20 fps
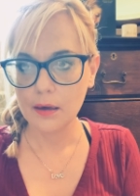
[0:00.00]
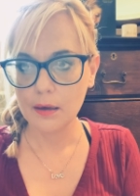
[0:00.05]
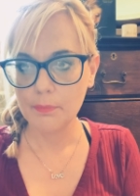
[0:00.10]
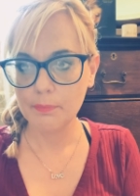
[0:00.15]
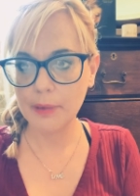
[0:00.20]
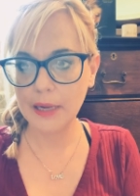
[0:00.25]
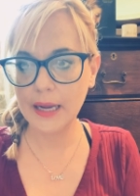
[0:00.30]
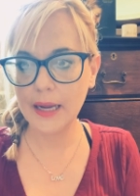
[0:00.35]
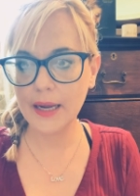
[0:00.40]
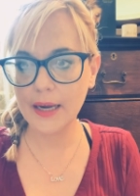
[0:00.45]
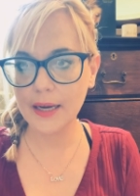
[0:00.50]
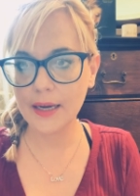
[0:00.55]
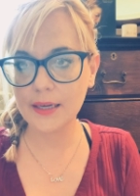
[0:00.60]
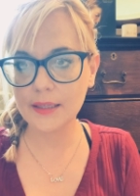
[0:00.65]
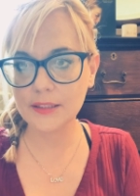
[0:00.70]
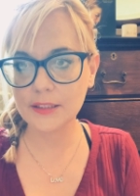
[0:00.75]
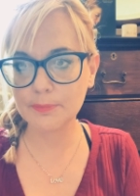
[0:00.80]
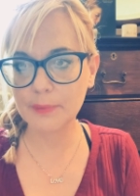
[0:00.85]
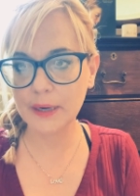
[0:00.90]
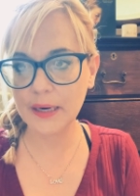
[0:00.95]
being a
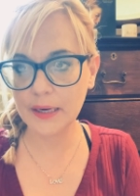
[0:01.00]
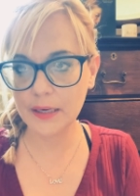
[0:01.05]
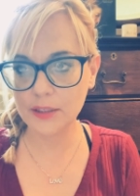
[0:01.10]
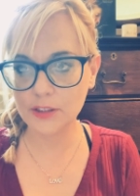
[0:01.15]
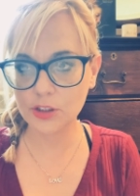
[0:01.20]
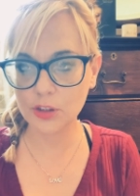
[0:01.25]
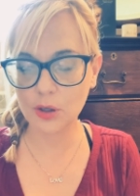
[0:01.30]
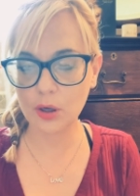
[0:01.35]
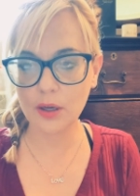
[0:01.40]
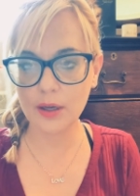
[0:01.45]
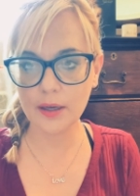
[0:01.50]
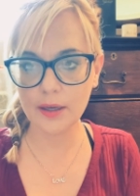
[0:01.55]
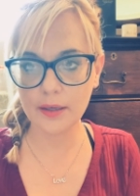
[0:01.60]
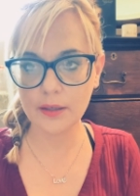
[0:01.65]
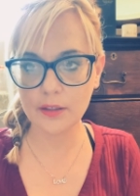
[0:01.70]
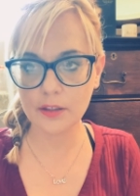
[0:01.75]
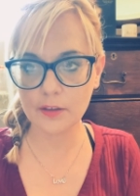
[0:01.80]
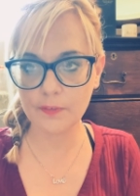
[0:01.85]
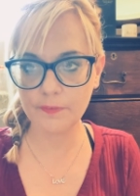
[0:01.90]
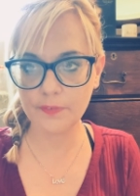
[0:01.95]
spiritual
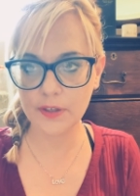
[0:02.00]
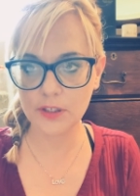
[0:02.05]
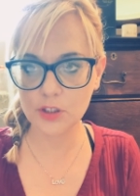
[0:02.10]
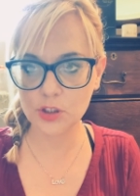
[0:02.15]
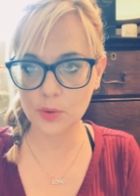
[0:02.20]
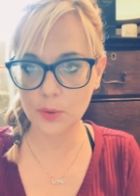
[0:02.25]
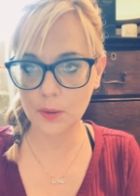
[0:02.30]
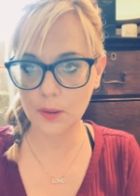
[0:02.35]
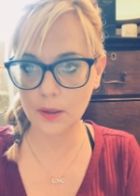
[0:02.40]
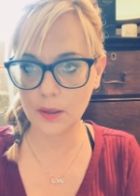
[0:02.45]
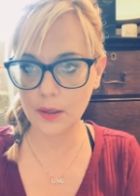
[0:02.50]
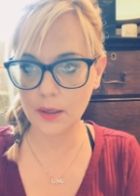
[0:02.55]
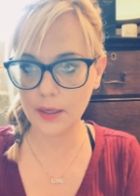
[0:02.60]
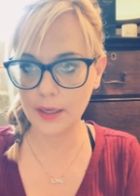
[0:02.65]
individual